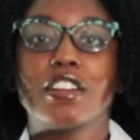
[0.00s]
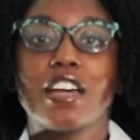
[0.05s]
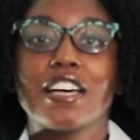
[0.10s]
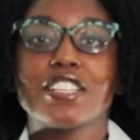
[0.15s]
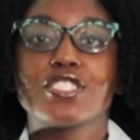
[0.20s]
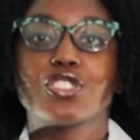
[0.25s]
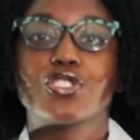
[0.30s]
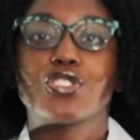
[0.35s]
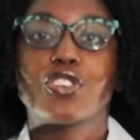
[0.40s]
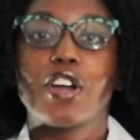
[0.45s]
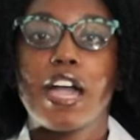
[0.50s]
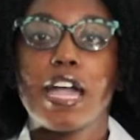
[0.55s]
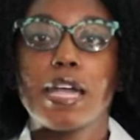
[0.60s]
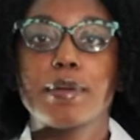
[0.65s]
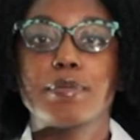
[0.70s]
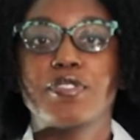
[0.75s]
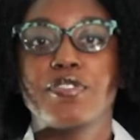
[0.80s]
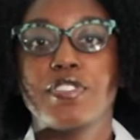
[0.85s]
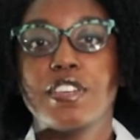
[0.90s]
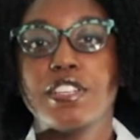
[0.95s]
on
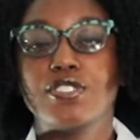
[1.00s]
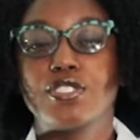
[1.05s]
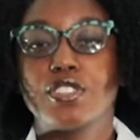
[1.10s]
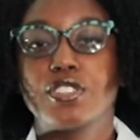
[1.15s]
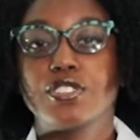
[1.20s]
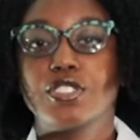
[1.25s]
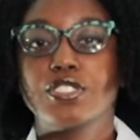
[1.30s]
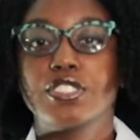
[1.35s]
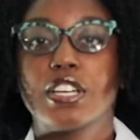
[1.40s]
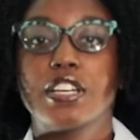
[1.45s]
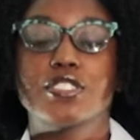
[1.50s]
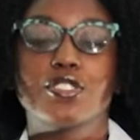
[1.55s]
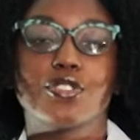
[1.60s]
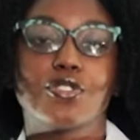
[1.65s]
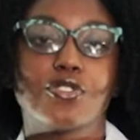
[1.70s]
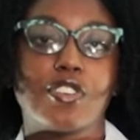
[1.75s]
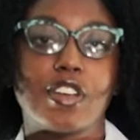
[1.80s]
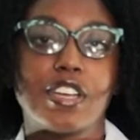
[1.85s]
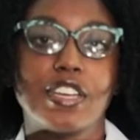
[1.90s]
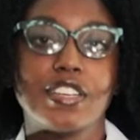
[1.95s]
ascribed features such as
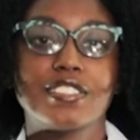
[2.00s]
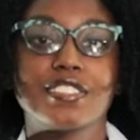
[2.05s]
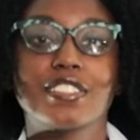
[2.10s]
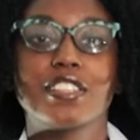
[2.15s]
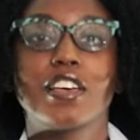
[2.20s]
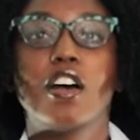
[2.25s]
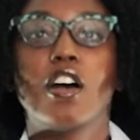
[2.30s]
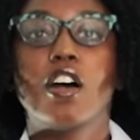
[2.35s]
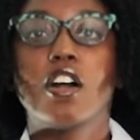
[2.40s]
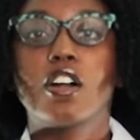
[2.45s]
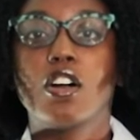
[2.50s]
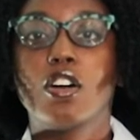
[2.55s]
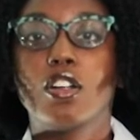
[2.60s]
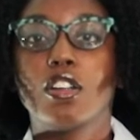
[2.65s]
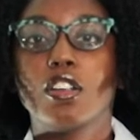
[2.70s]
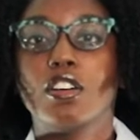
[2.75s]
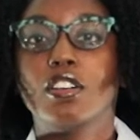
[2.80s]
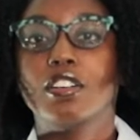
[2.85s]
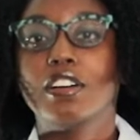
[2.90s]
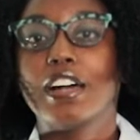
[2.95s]
race,
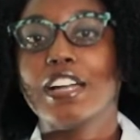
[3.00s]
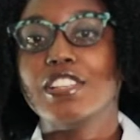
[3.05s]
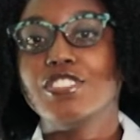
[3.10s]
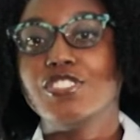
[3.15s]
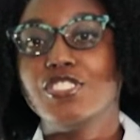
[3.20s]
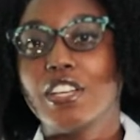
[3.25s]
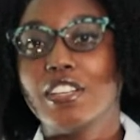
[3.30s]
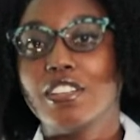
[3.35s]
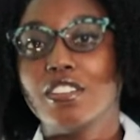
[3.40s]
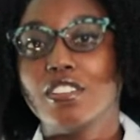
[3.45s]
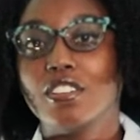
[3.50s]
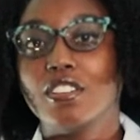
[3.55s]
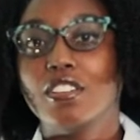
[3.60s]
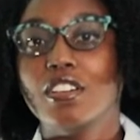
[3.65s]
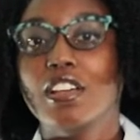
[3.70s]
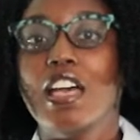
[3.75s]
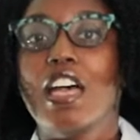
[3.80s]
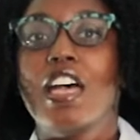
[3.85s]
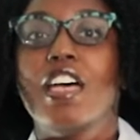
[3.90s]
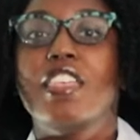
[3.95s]
color, and gender,
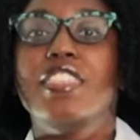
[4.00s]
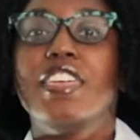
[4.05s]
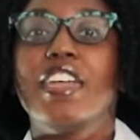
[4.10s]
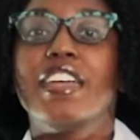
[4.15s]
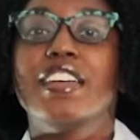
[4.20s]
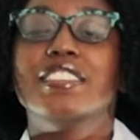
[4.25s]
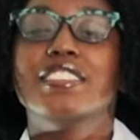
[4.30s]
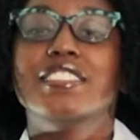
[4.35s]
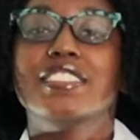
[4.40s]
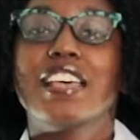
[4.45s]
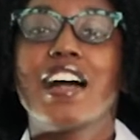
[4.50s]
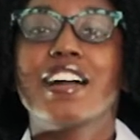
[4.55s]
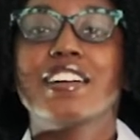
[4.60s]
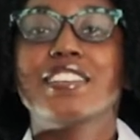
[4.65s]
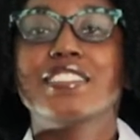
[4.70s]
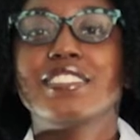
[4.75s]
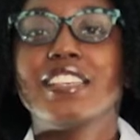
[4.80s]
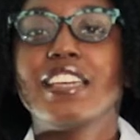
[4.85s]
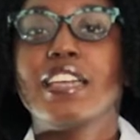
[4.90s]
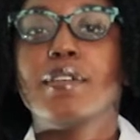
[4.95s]
the
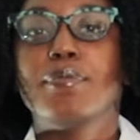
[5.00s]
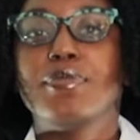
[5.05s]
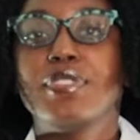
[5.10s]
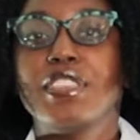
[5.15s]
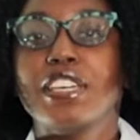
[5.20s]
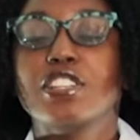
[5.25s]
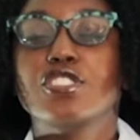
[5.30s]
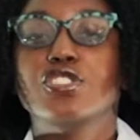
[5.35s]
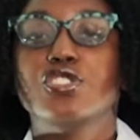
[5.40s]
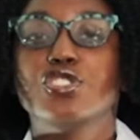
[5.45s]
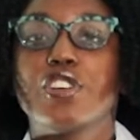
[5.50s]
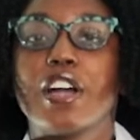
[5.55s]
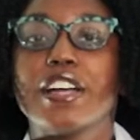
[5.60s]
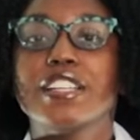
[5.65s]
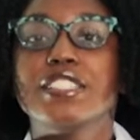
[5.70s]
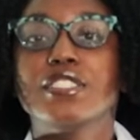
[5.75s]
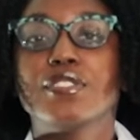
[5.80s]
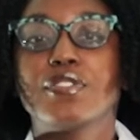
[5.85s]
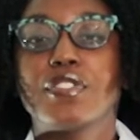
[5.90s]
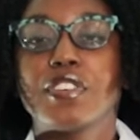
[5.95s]
exact same thing
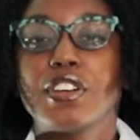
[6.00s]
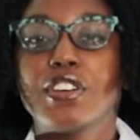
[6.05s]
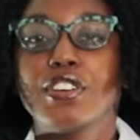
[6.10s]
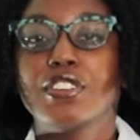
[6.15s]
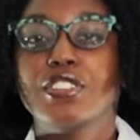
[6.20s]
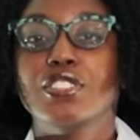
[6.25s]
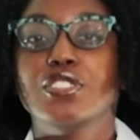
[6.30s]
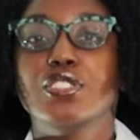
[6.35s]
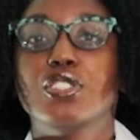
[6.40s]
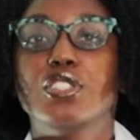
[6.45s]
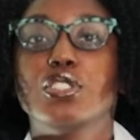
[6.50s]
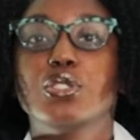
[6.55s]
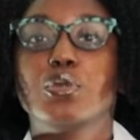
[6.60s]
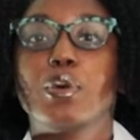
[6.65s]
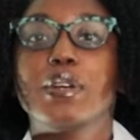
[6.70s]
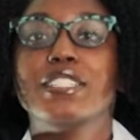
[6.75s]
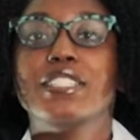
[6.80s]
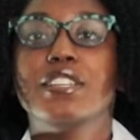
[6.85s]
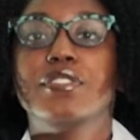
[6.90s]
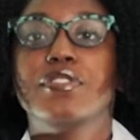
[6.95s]
transferred to the
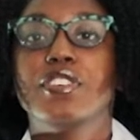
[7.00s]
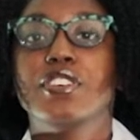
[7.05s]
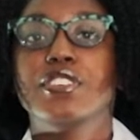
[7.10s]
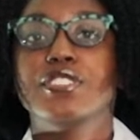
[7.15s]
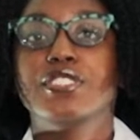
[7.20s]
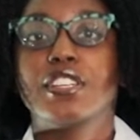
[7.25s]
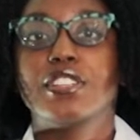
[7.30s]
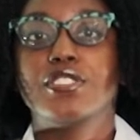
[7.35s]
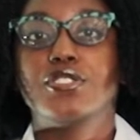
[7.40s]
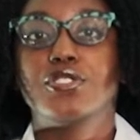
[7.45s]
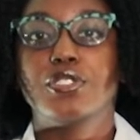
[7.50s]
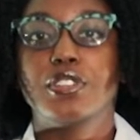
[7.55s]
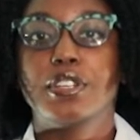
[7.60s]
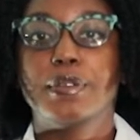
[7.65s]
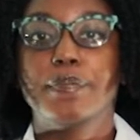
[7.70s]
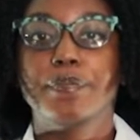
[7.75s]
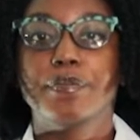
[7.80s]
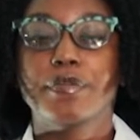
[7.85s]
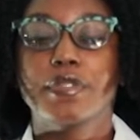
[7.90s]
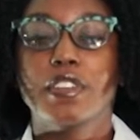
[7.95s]
21st
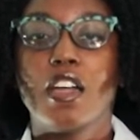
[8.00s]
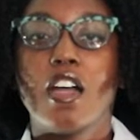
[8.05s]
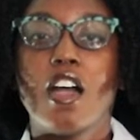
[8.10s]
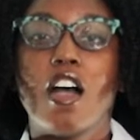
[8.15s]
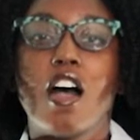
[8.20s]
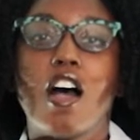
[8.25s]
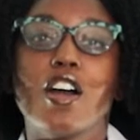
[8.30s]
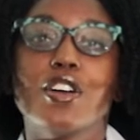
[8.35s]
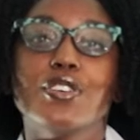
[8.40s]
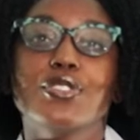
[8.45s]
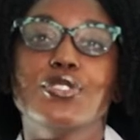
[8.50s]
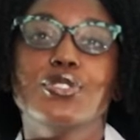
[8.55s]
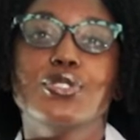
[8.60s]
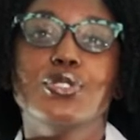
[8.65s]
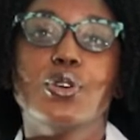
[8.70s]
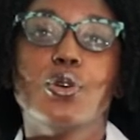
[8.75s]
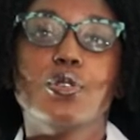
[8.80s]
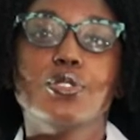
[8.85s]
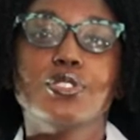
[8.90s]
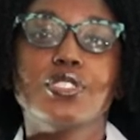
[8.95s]
century. Our
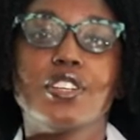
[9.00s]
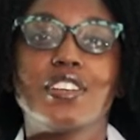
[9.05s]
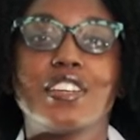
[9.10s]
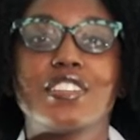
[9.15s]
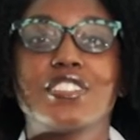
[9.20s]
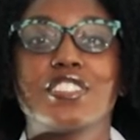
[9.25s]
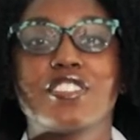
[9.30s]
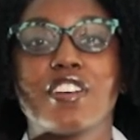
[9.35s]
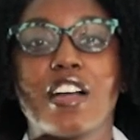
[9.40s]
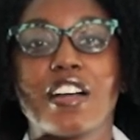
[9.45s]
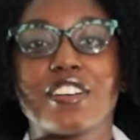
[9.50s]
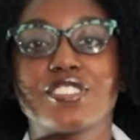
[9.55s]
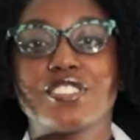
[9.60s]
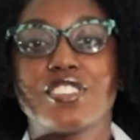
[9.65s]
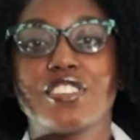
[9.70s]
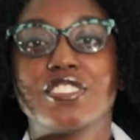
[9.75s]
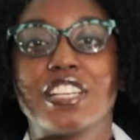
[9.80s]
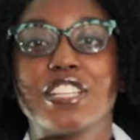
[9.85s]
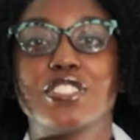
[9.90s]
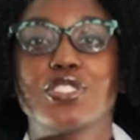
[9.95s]
social
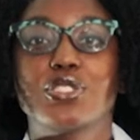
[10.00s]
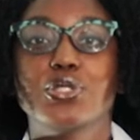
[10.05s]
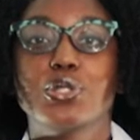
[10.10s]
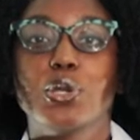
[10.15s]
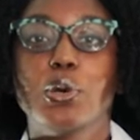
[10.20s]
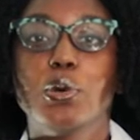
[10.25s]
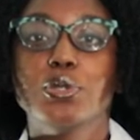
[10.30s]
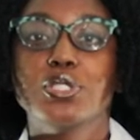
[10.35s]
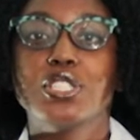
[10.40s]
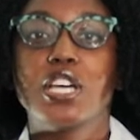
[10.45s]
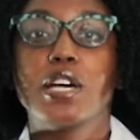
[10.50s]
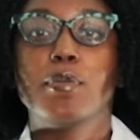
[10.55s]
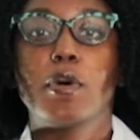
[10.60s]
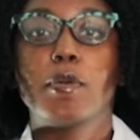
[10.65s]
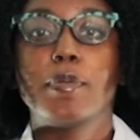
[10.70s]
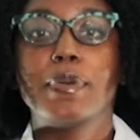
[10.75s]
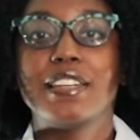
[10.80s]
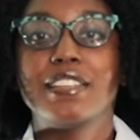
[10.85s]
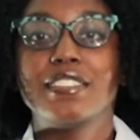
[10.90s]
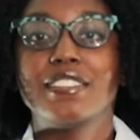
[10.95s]
interactions and social
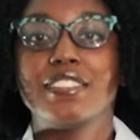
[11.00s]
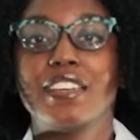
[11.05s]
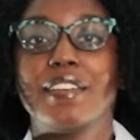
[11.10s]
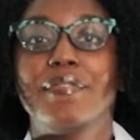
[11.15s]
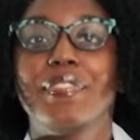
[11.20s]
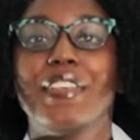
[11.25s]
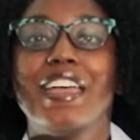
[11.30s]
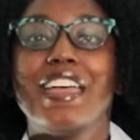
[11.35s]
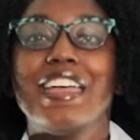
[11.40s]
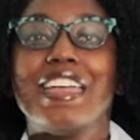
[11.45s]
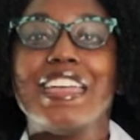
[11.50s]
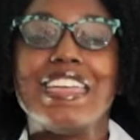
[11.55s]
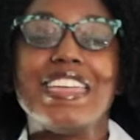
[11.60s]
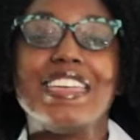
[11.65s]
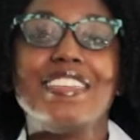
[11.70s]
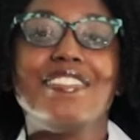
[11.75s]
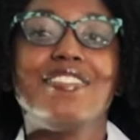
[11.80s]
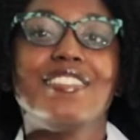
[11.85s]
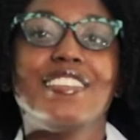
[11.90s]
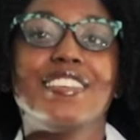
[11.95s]
mobility
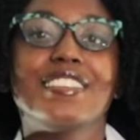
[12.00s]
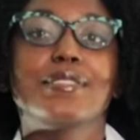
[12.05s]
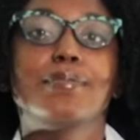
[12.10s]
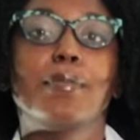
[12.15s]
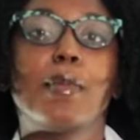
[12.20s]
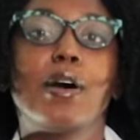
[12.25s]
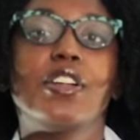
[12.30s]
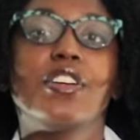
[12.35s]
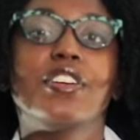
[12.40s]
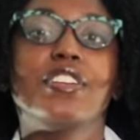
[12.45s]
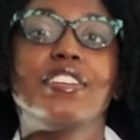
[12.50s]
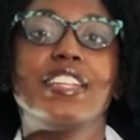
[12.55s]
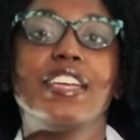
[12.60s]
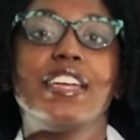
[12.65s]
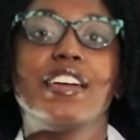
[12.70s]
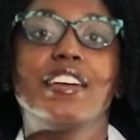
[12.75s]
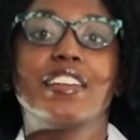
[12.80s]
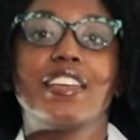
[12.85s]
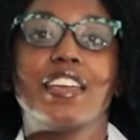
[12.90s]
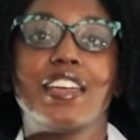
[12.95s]
in this modern
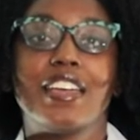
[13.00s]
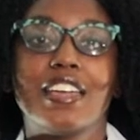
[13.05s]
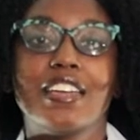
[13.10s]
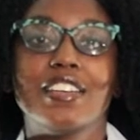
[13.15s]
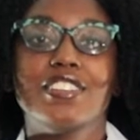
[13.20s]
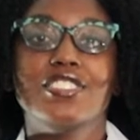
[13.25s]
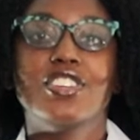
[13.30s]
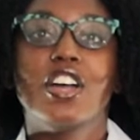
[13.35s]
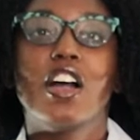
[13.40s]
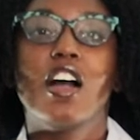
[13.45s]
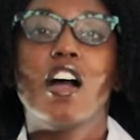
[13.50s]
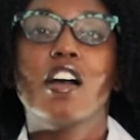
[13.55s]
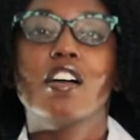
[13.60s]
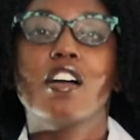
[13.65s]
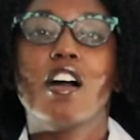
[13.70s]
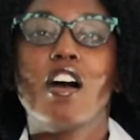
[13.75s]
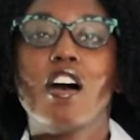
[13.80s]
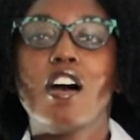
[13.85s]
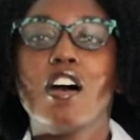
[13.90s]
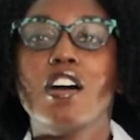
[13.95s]
day and age
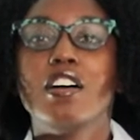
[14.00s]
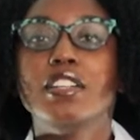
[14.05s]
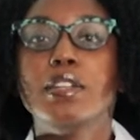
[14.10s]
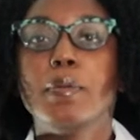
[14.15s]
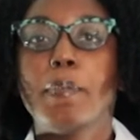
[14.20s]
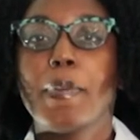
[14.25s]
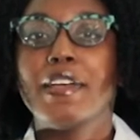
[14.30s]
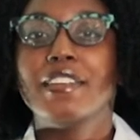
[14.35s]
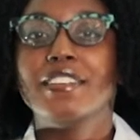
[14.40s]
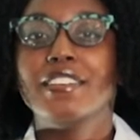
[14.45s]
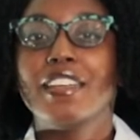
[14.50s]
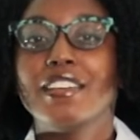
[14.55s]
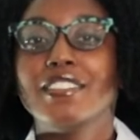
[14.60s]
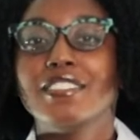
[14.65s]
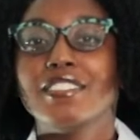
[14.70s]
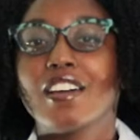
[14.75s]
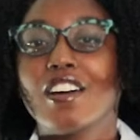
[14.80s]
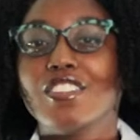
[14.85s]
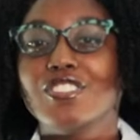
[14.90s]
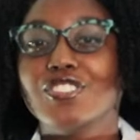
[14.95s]
are all
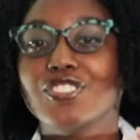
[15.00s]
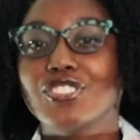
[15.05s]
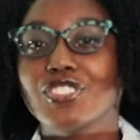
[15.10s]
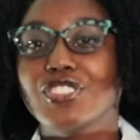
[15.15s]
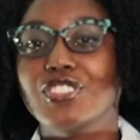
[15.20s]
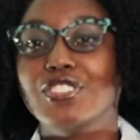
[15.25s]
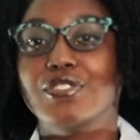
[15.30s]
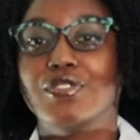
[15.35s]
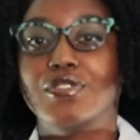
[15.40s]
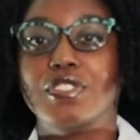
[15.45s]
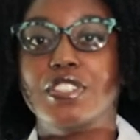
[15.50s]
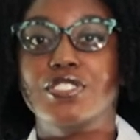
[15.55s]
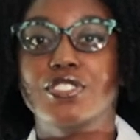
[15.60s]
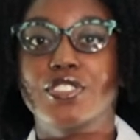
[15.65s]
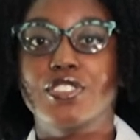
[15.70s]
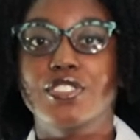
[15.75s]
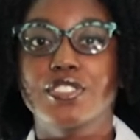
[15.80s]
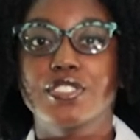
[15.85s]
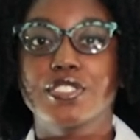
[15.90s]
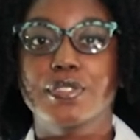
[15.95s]
dependent on certain
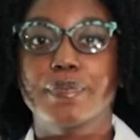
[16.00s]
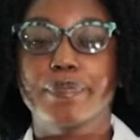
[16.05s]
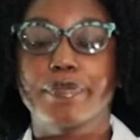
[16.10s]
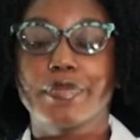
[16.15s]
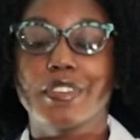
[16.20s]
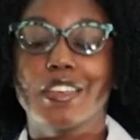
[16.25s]
features.